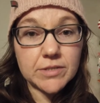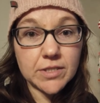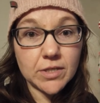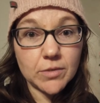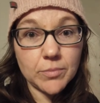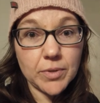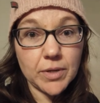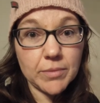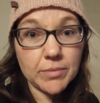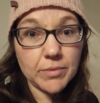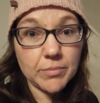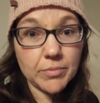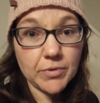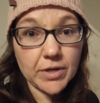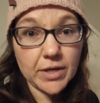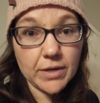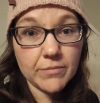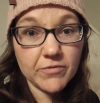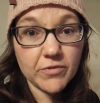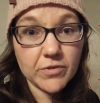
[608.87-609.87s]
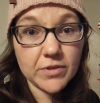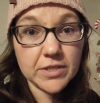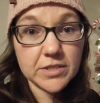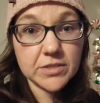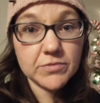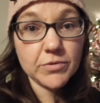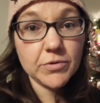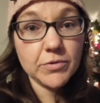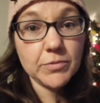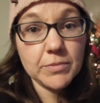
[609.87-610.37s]
that I'll probably bring up for
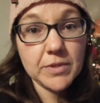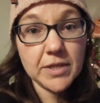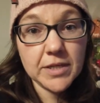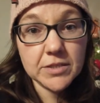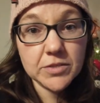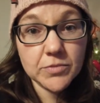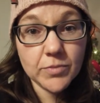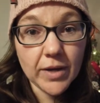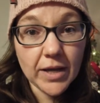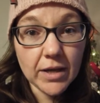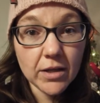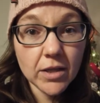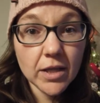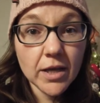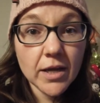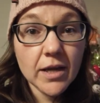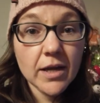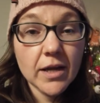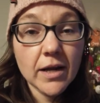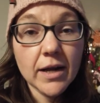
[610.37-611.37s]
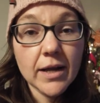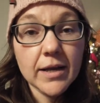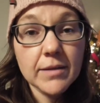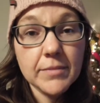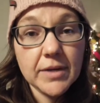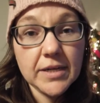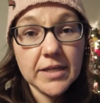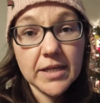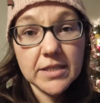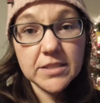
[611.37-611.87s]
this room as well. And
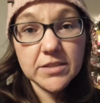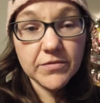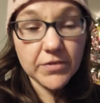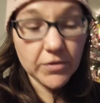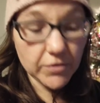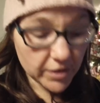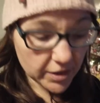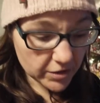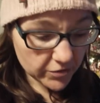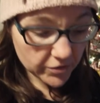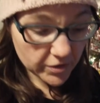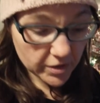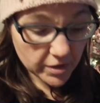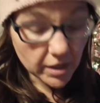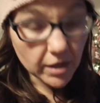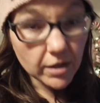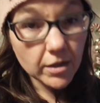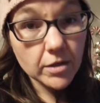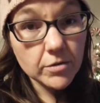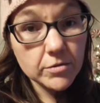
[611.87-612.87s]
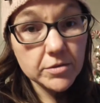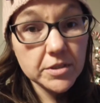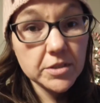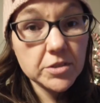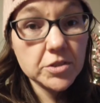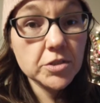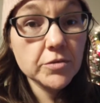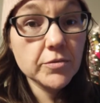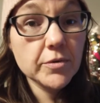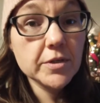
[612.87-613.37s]
Maddie has a few things for the dollhouse
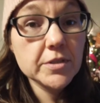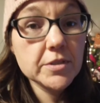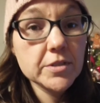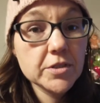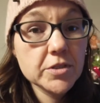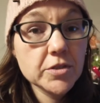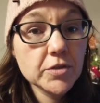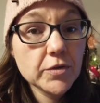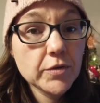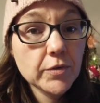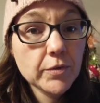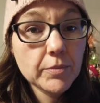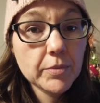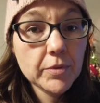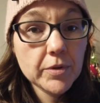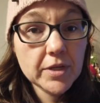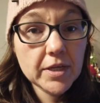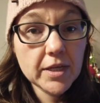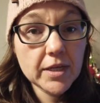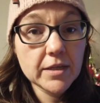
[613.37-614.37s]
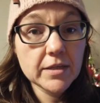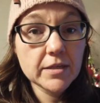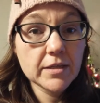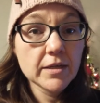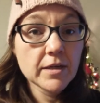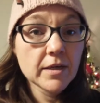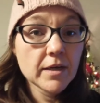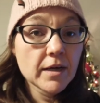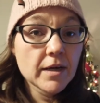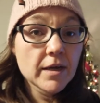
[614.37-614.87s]
that she wants to put in
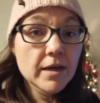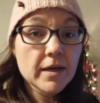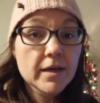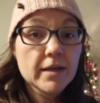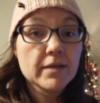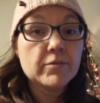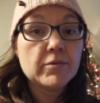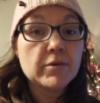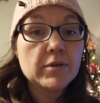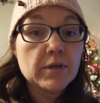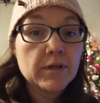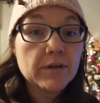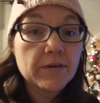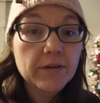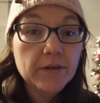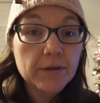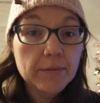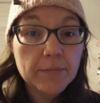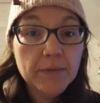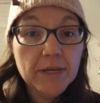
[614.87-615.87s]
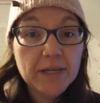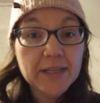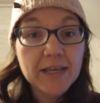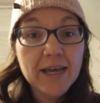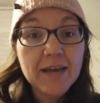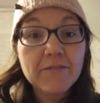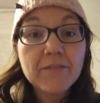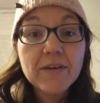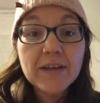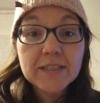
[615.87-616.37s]
and we'll make
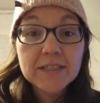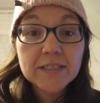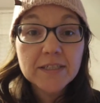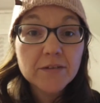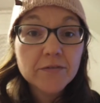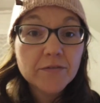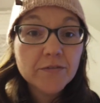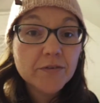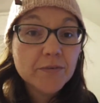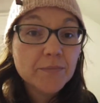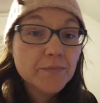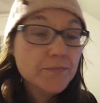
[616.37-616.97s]
that I festive.